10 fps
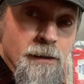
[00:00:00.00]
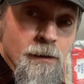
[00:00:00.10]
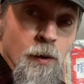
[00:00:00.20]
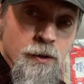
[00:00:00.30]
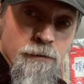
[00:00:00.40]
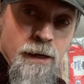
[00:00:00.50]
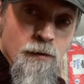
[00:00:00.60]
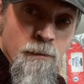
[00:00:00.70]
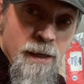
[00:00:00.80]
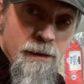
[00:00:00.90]
What's your
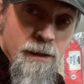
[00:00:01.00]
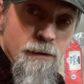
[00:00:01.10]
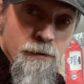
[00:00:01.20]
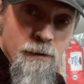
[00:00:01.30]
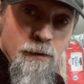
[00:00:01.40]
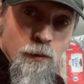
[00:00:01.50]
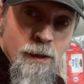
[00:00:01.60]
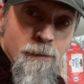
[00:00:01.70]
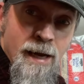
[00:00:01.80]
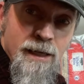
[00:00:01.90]
favorite method of
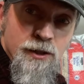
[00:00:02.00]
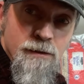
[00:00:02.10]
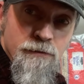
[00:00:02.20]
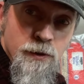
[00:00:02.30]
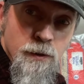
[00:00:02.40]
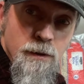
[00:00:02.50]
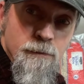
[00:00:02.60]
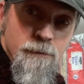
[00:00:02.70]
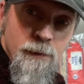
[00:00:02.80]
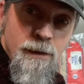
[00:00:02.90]
repackaging food?
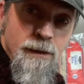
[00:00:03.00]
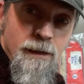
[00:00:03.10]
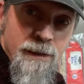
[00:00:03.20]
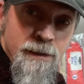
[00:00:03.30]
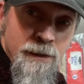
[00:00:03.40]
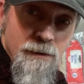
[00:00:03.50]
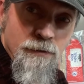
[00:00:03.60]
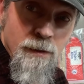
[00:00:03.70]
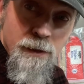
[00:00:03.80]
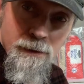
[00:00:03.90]
Let us hear
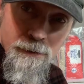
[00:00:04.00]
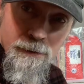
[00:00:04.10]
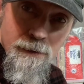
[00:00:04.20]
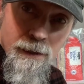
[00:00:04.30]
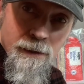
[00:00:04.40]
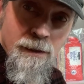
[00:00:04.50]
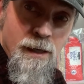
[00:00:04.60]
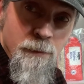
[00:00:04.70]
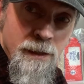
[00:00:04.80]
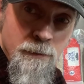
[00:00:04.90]
from you in the
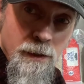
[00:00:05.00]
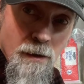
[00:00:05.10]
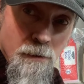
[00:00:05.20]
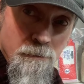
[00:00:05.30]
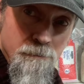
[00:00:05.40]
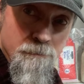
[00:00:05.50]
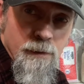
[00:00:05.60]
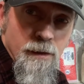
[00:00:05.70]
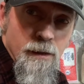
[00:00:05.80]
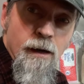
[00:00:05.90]
comments below.
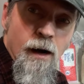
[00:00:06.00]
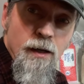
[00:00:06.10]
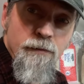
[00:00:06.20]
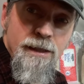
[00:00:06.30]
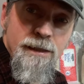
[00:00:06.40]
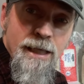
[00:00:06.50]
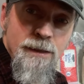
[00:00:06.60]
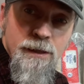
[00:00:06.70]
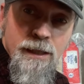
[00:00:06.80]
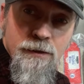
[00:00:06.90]
All of these
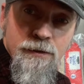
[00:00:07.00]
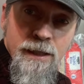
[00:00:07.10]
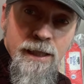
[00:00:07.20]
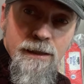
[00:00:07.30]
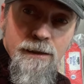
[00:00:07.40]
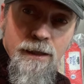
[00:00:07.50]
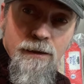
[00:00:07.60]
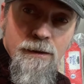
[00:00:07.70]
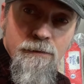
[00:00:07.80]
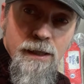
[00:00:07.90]
items that you've seen
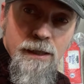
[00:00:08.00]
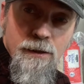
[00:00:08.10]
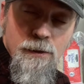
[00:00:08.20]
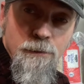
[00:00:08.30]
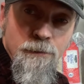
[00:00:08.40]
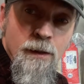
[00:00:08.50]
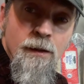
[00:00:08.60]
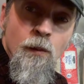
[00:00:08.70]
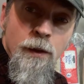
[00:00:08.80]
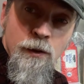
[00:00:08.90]
here in the video,
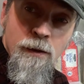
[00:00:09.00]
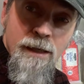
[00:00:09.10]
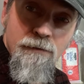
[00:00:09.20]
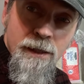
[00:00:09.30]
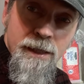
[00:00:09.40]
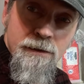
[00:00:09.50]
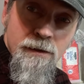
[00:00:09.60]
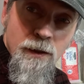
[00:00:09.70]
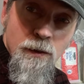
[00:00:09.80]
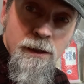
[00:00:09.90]
we do have links to
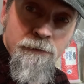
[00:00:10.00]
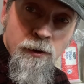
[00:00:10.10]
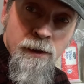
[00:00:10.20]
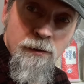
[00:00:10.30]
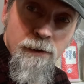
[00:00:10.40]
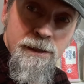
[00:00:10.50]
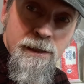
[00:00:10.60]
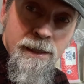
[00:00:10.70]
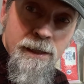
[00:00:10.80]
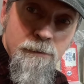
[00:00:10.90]
those if you're
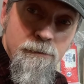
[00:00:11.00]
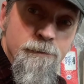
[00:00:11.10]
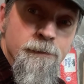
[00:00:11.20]
interested in them.